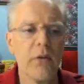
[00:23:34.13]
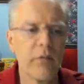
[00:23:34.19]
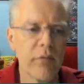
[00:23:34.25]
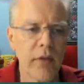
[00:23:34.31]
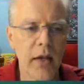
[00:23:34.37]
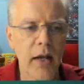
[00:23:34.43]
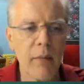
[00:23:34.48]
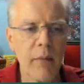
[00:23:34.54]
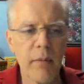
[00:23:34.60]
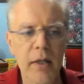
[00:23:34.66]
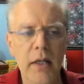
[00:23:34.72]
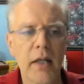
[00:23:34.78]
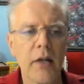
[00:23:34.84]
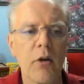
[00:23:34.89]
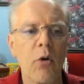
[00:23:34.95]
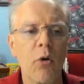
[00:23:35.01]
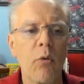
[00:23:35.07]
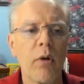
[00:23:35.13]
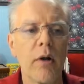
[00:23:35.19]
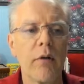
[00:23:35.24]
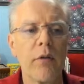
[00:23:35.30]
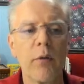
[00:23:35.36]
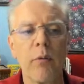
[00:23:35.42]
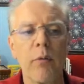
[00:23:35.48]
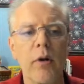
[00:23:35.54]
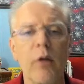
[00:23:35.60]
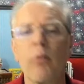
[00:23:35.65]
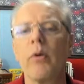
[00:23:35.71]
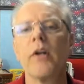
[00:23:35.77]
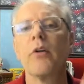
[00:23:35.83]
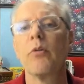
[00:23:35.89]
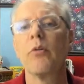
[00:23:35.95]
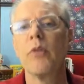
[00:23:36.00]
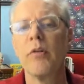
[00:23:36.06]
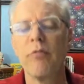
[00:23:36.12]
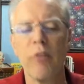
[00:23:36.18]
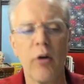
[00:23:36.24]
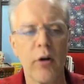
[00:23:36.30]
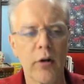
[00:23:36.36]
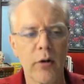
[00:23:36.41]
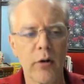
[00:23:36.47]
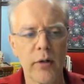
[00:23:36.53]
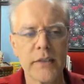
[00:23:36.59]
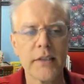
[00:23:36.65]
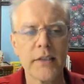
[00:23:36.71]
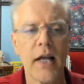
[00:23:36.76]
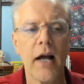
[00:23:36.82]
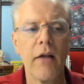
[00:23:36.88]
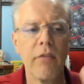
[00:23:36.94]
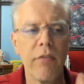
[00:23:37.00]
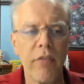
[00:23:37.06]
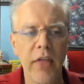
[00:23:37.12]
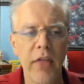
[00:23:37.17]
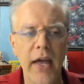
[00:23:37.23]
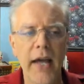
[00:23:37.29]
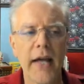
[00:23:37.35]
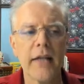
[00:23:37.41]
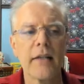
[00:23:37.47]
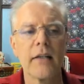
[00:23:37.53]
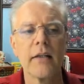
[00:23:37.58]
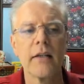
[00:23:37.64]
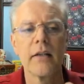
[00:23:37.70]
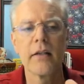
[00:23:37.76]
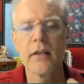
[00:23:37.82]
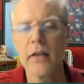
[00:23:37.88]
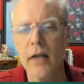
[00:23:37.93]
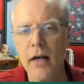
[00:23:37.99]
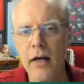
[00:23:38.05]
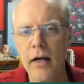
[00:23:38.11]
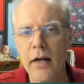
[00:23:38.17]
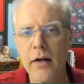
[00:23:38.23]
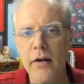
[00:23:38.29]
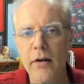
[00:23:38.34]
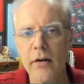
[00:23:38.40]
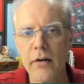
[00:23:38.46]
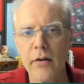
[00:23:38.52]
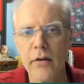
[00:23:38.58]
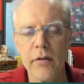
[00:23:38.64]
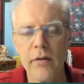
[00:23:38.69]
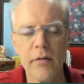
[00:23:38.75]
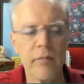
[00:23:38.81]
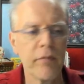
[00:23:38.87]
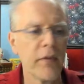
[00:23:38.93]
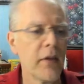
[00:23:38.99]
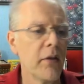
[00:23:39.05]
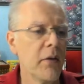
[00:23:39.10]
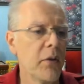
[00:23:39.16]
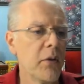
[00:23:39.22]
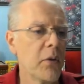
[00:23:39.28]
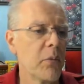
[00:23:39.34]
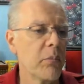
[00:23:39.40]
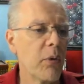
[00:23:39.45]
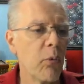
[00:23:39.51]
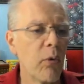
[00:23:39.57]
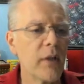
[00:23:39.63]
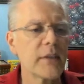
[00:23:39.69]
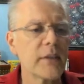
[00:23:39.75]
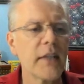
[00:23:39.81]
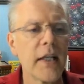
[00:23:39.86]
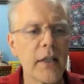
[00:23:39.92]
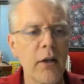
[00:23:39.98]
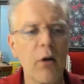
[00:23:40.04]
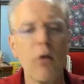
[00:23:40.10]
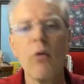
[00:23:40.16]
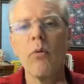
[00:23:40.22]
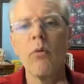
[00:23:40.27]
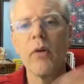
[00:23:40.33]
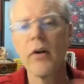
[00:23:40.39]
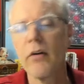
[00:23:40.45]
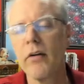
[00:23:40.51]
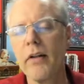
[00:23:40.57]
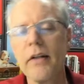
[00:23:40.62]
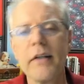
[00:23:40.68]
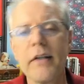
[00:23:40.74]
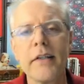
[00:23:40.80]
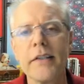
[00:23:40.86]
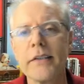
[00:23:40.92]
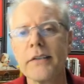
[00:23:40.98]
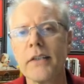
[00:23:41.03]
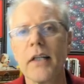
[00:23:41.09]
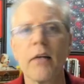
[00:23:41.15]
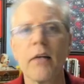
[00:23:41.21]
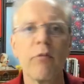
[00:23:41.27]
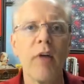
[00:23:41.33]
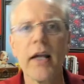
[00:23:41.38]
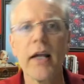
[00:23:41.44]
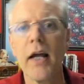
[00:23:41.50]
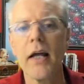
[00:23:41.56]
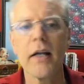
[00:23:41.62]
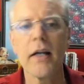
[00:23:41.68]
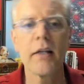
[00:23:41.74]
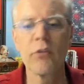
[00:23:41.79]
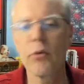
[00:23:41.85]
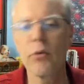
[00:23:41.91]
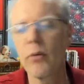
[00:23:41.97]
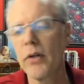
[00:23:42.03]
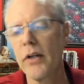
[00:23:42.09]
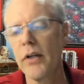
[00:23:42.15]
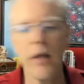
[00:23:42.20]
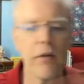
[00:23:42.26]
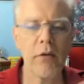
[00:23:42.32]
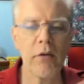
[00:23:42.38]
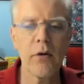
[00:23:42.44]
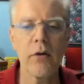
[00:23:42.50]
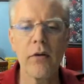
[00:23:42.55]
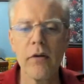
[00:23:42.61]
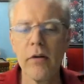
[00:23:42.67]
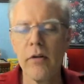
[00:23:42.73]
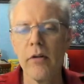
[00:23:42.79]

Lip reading: I mean, I know where the rear window defogger is on that car. But once I know where it is, then if I got into another